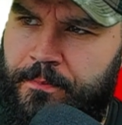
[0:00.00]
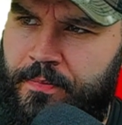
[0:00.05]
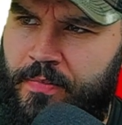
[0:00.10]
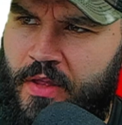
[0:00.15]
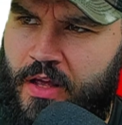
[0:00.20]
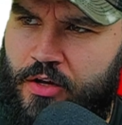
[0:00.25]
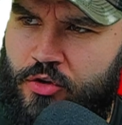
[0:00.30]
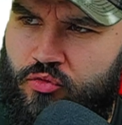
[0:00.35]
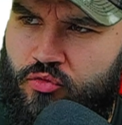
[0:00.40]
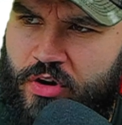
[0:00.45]

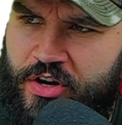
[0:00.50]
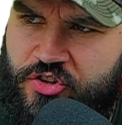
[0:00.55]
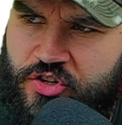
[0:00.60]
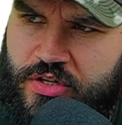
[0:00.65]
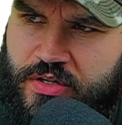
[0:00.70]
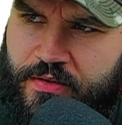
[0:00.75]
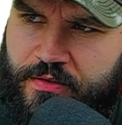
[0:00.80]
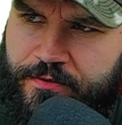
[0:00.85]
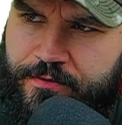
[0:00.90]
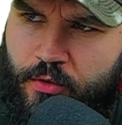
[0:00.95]
and
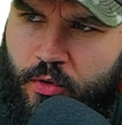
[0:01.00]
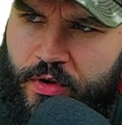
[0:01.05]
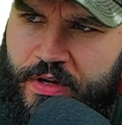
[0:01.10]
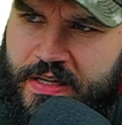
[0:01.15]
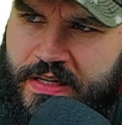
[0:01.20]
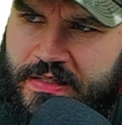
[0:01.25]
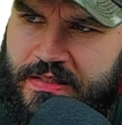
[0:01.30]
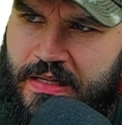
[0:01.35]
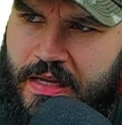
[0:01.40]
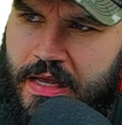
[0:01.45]
regent for
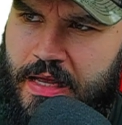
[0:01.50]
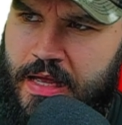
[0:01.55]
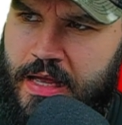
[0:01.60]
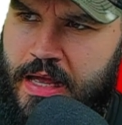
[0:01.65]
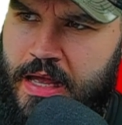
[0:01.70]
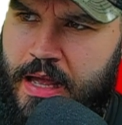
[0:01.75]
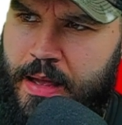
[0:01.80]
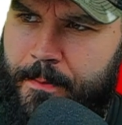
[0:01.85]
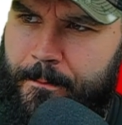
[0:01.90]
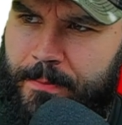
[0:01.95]
his
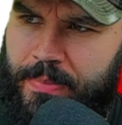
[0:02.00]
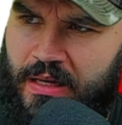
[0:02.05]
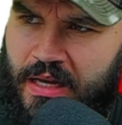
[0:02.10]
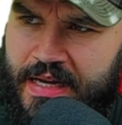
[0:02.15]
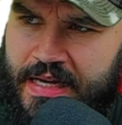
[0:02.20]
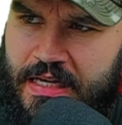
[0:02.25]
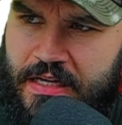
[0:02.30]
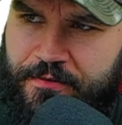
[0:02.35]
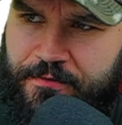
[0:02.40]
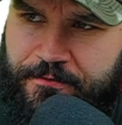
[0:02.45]

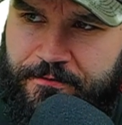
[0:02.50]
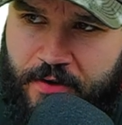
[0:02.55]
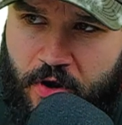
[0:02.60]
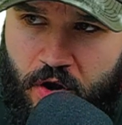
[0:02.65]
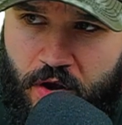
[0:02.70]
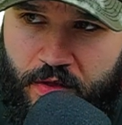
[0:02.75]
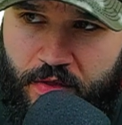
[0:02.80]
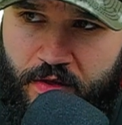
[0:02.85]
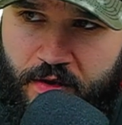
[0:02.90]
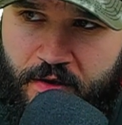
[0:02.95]
blind
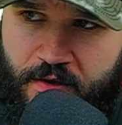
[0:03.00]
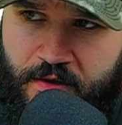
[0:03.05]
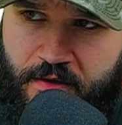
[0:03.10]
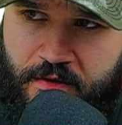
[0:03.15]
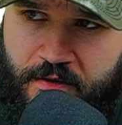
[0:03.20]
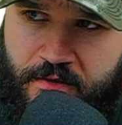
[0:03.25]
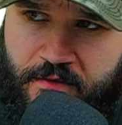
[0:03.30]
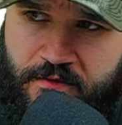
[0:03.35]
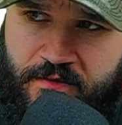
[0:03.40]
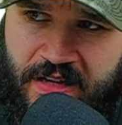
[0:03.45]
father,
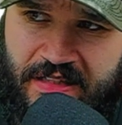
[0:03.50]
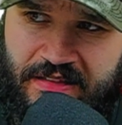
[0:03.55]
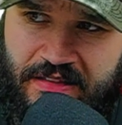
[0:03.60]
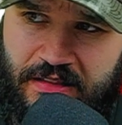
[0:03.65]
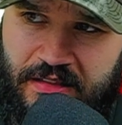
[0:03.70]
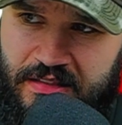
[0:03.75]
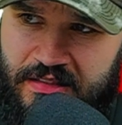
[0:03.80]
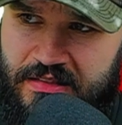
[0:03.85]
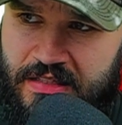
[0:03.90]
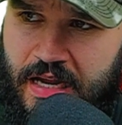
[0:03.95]

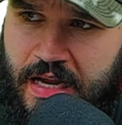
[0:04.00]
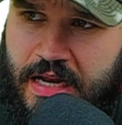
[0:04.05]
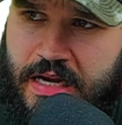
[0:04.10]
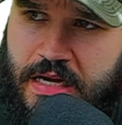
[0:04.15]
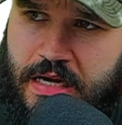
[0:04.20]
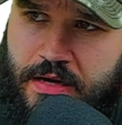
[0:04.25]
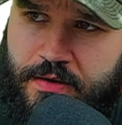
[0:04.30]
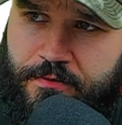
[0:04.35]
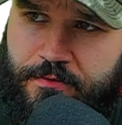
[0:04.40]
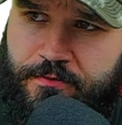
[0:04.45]
Vasil
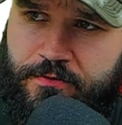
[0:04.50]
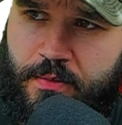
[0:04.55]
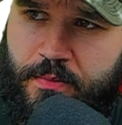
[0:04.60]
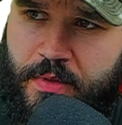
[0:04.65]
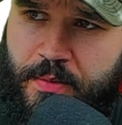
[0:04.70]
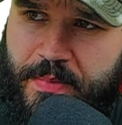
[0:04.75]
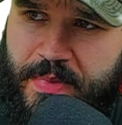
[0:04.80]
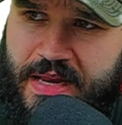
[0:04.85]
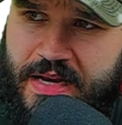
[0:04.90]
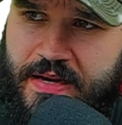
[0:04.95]
II, from
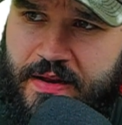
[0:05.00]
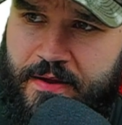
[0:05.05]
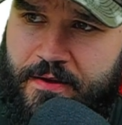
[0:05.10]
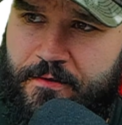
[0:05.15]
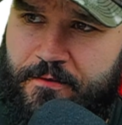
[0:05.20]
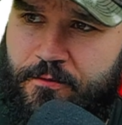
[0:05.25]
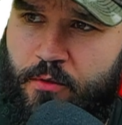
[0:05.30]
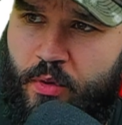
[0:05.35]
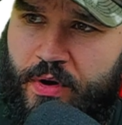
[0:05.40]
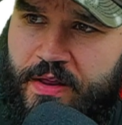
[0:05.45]
the
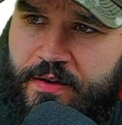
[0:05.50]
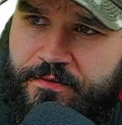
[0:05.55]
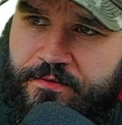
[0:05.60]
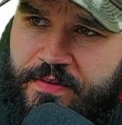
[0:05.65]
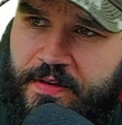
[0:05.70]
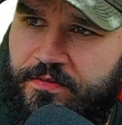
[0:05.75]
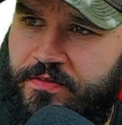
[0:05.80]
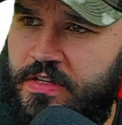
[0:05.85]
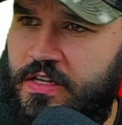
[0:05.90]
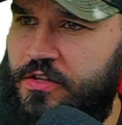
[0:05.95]

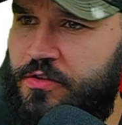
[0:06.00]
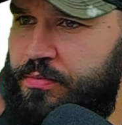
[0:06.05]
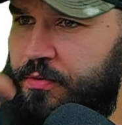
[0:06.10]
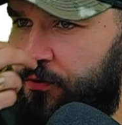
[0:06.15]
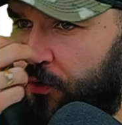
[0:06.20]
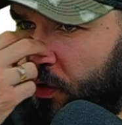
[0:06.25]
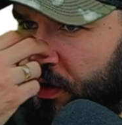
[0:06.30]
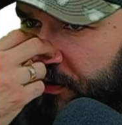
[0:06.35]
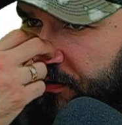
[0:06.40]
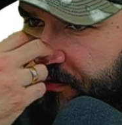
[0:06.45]
mid-1450s
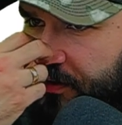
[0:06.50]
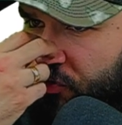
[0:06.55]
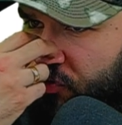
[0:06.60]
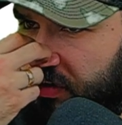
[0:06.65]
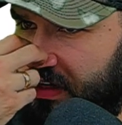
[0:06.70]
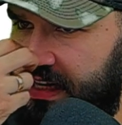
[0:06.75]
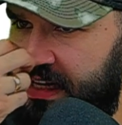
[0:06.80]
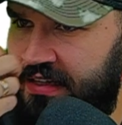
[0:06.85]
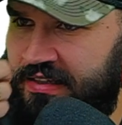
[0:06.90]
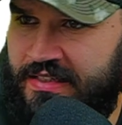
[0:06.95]
before he
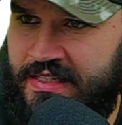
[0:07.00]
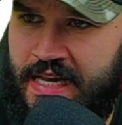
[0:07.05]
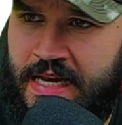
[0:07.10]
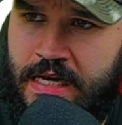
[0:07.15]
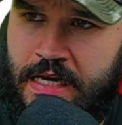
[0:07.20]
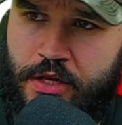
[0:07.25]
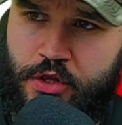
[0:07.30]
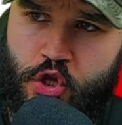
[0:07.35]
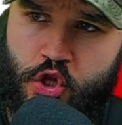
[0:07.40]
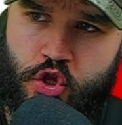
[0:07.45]
officially
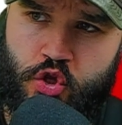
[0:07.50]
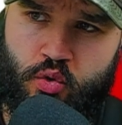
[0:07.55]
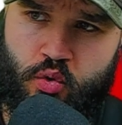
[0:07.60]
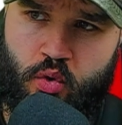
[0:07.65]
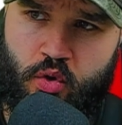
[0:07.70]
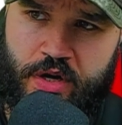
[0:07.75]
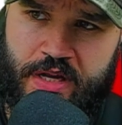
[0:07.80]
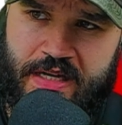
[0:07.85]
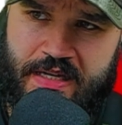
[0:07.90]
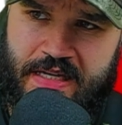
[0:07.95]
ascended the
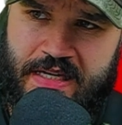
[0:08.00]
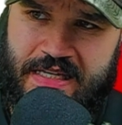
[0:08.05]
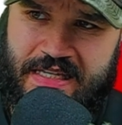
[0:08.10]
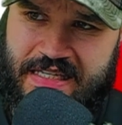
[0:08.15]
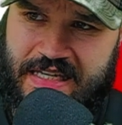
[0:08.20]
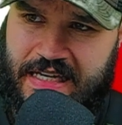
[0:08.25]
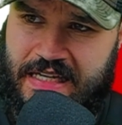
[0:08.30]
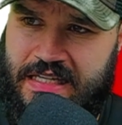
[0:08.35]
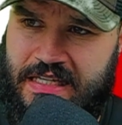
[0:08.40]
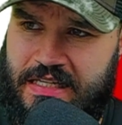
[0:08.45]
throne in
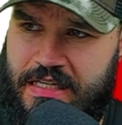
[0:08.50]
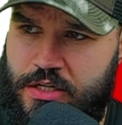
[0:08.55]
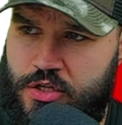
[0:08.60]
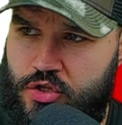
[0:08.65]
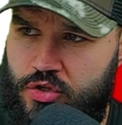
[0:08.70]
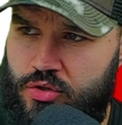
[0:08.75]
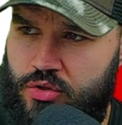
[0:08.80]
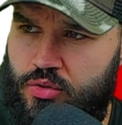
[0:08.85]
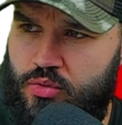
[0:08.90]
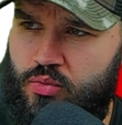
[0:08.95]

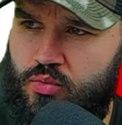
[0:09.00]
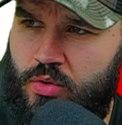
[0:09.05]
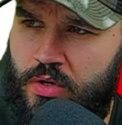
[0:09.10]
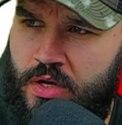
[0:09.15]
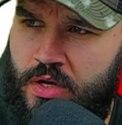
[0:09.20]
62.